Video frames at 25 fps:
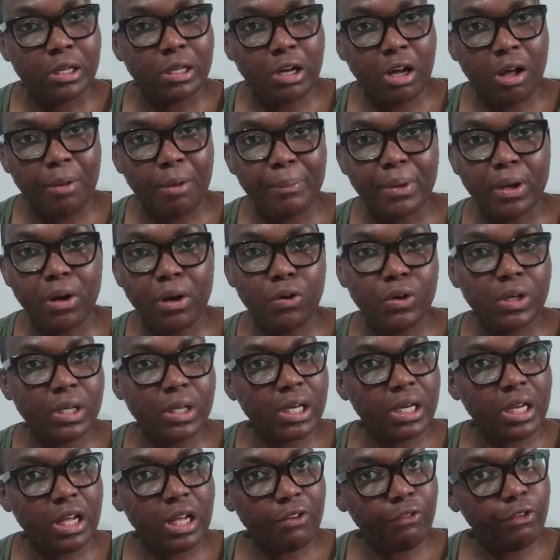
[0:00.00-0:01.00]
can't be
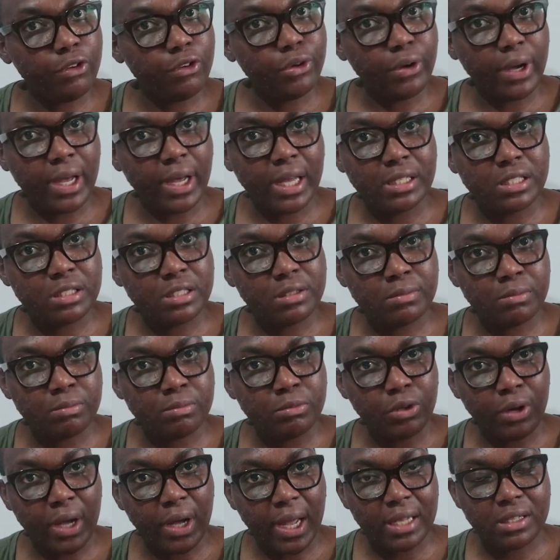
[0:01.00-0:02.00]
holding a knife when your hands
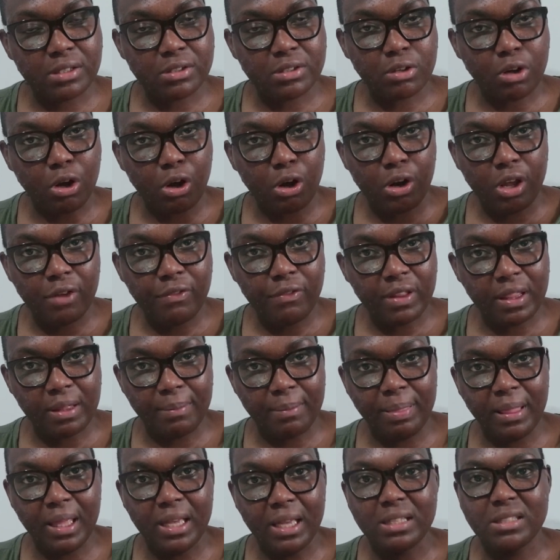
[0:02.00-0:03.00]
all over
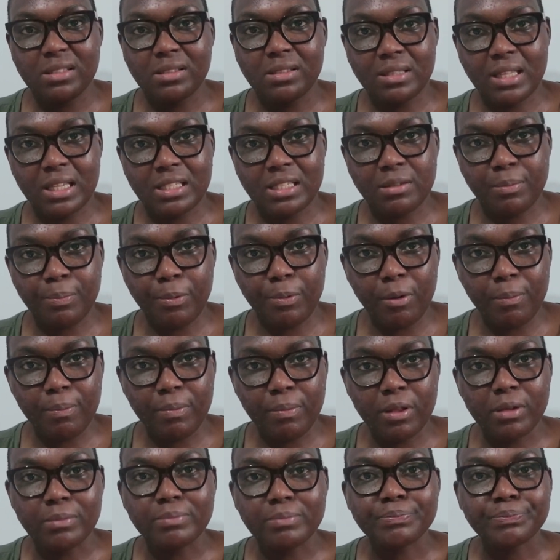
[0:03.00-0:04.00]
the place. That's a
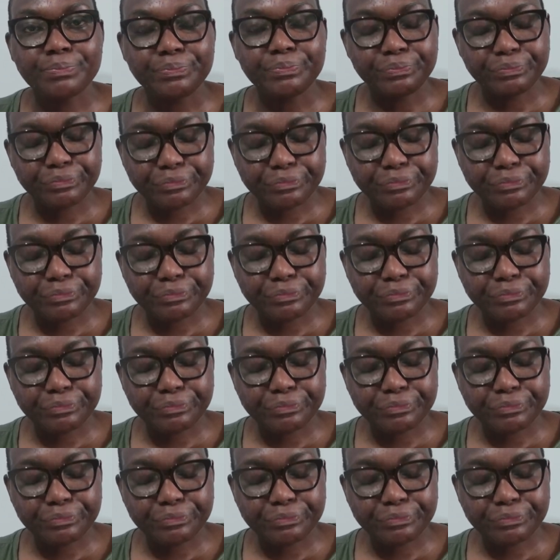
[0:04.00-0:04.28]
problem.